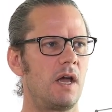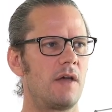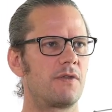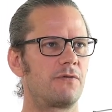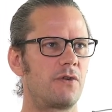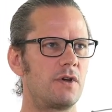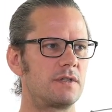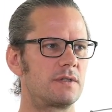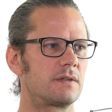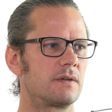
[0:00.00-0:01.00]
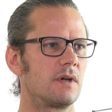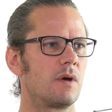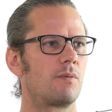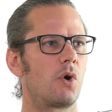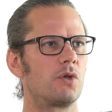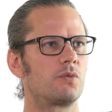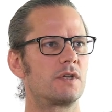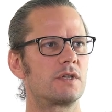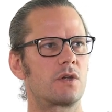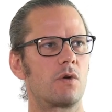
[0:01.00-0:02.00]
And the first bond
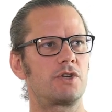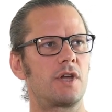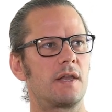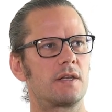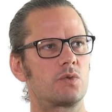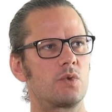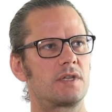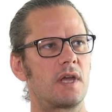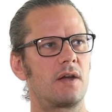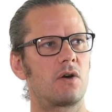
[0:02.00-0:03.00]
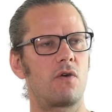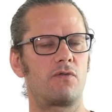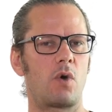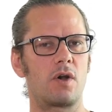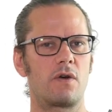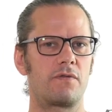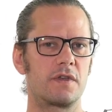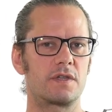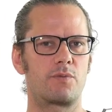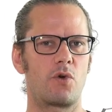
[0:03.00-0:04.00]
we dissociate is we take off one of
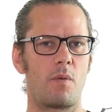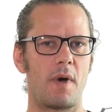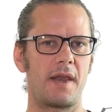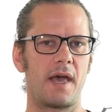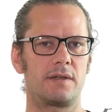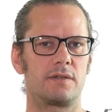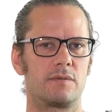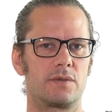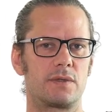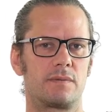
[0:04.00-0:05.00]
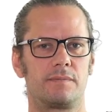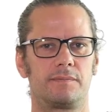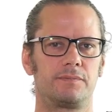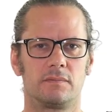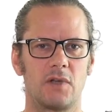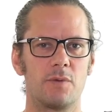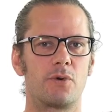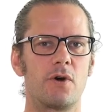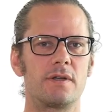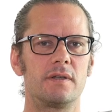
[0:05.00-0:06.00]
these bromine atoms.
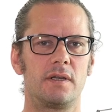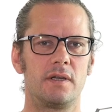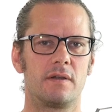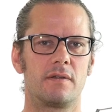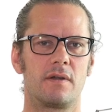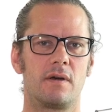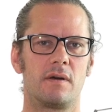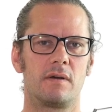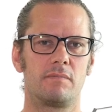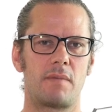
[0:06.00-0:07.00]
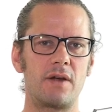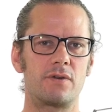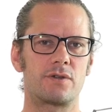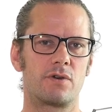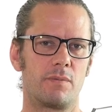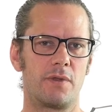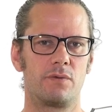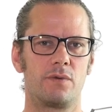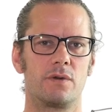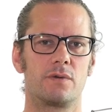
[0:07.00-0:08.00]
Importantly, the microscope
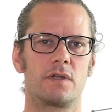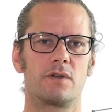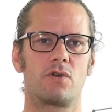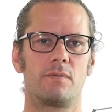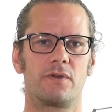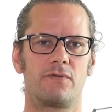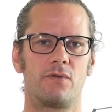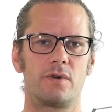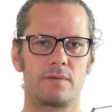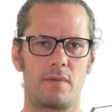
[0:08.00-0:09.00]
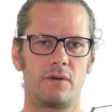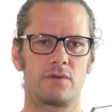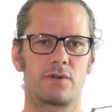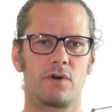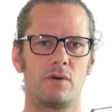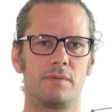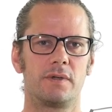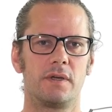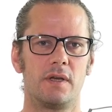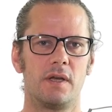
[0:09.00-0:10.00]
that we use, the atomic force microscope,
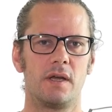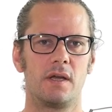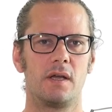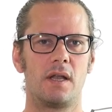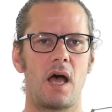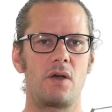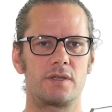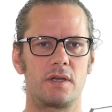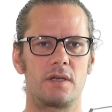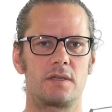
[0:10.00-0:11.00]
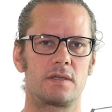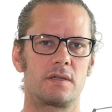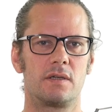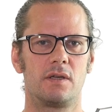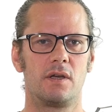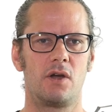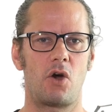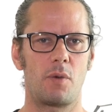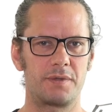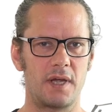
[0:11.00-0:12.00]
allows us
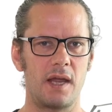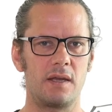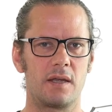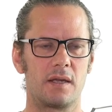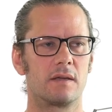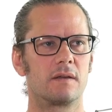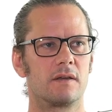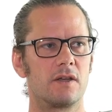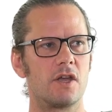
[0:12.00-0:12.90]
obtaining